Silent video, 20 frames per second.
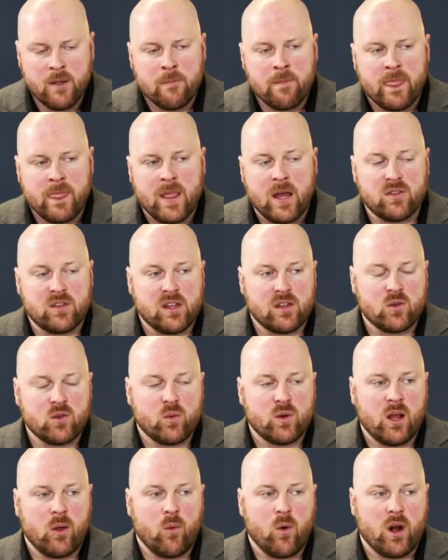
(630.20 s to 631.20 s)
Now, the other
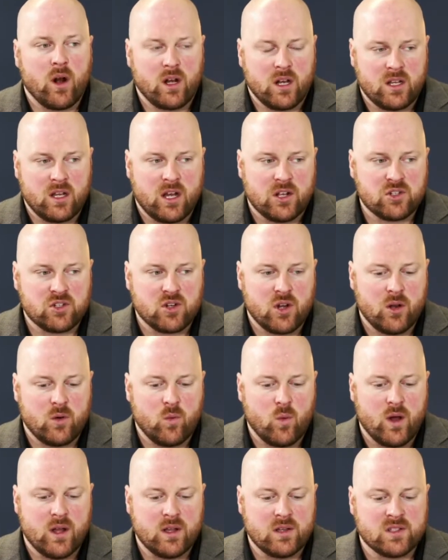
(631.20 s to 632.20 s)
one I wanted to touch on
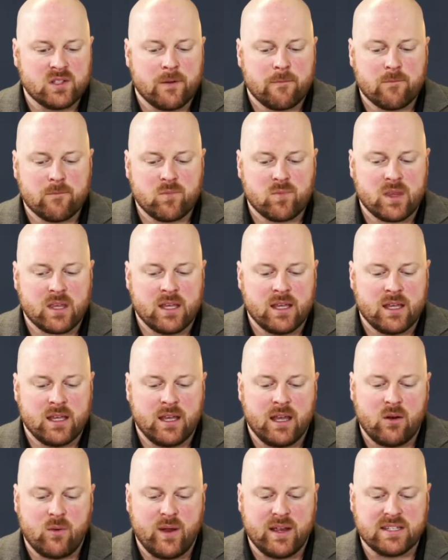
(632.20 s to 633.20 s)
was,
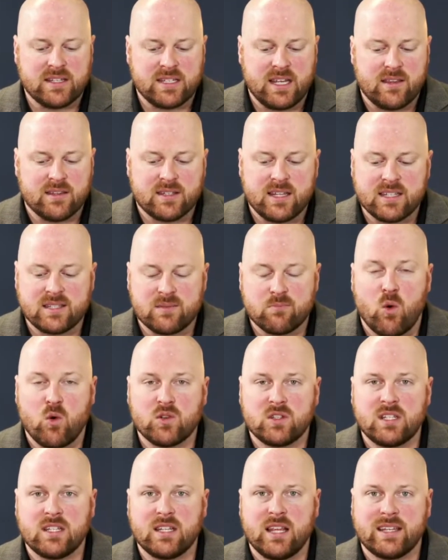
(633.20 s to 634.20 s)
how do I say this? It's
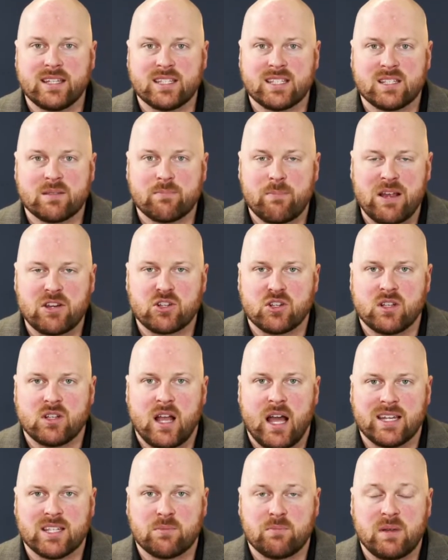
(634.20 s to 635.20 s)
mostly like
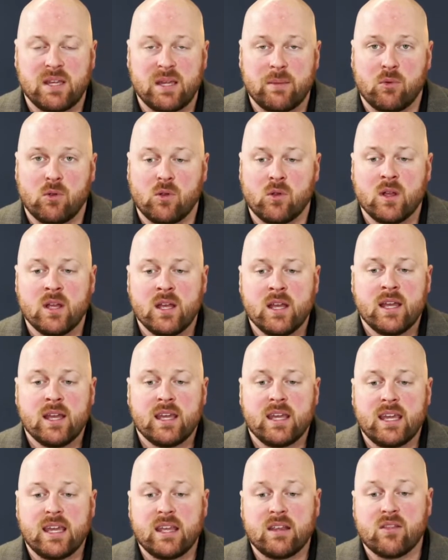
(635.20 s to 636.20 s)
specialized people
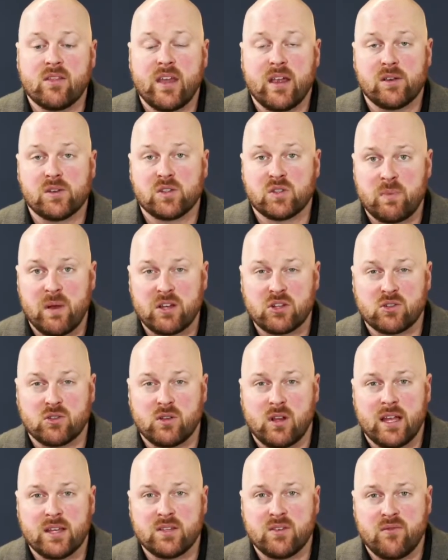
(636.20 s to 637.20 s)
in their
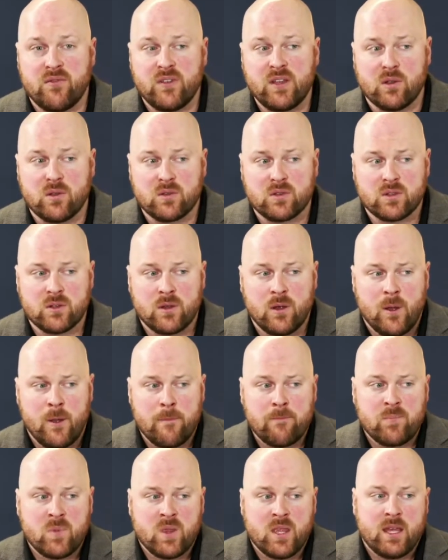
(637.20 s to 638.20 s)
specialized fields.
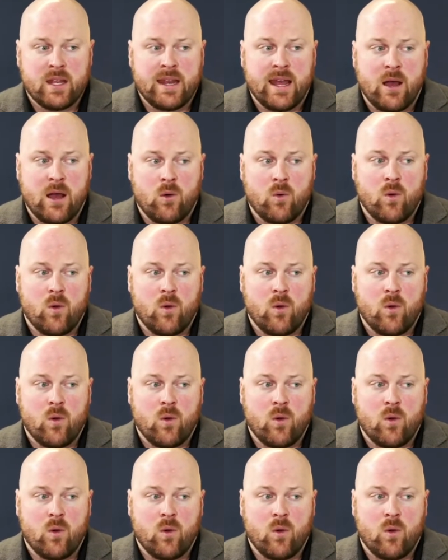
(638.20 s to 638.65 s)
Now,